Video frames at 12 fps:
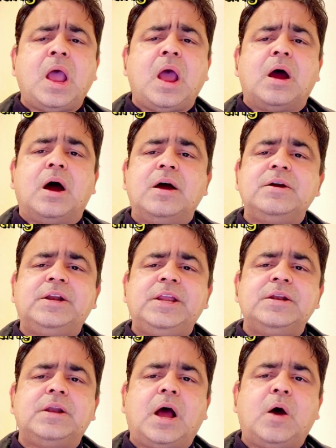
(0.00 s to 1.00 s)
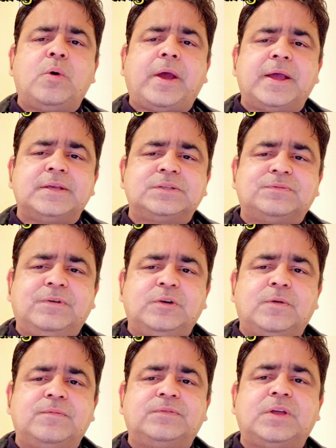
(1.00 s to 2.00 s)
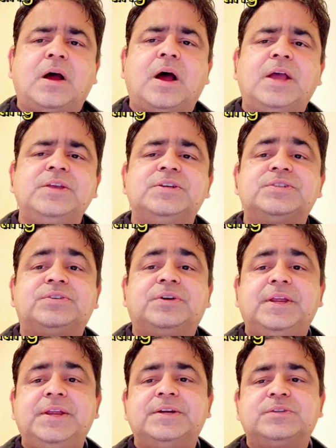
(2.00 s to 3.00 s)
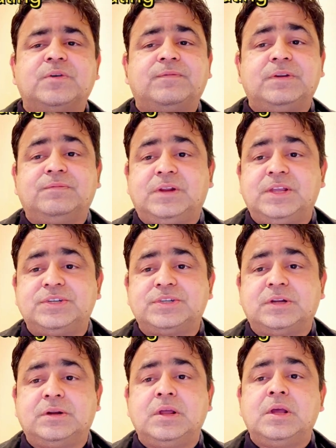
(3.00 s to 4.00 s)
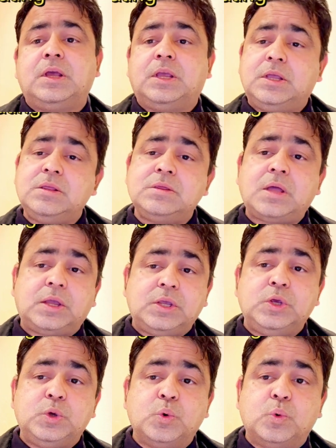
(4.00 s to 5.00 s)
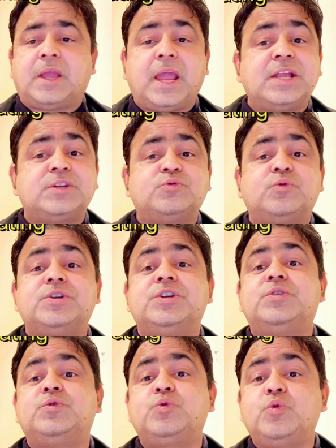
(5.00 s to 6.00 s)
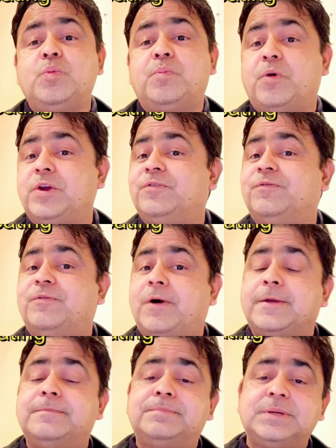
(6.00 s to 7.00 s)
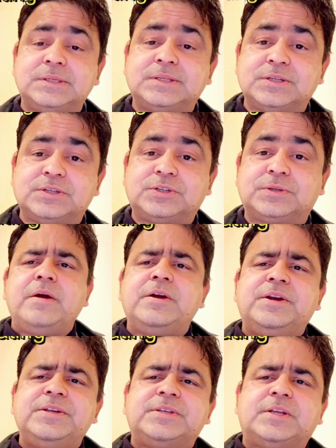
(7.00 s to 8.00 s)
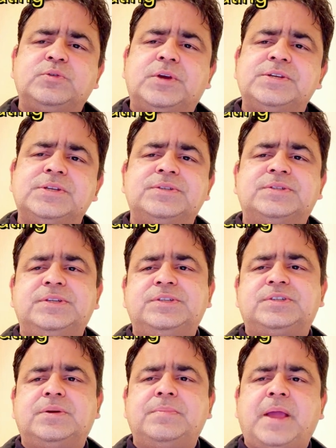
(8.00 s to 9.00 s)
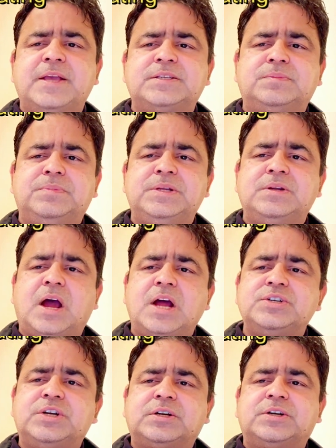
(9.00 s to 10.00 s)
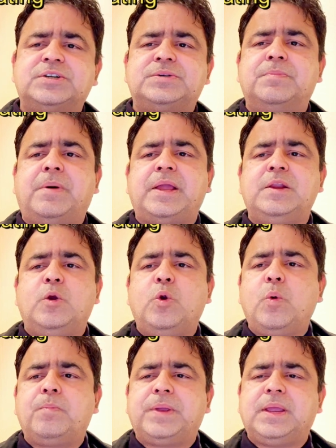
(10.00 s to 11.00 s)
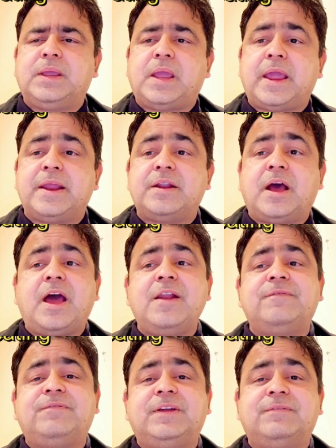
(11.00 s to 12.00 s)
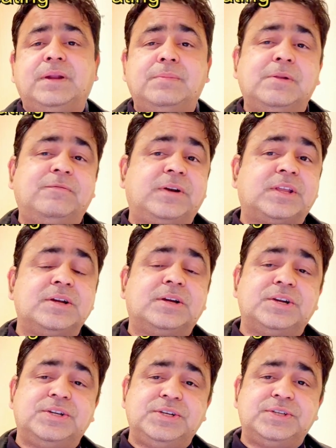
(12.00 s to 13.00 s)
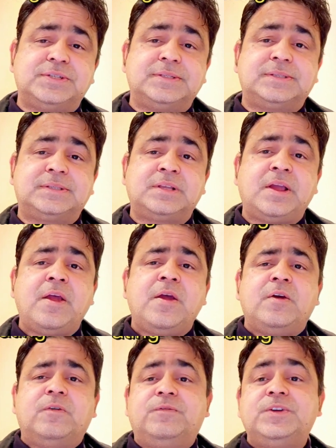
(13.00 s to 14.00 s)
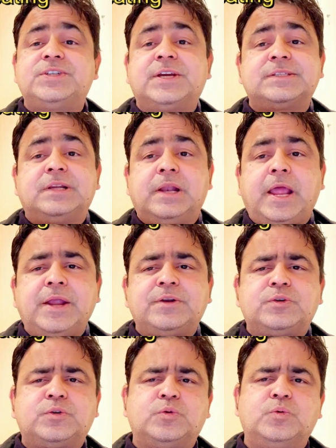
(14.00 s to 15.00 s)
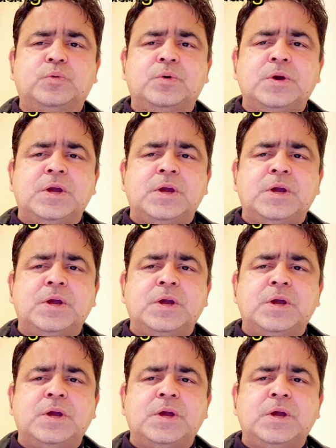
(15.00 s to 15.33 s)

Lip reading: Hungary now has one of the highest rates of inflation in the EU at 22.5%. Hungary's education system has been undercut by low pay and unfavorable working conditions, which has led to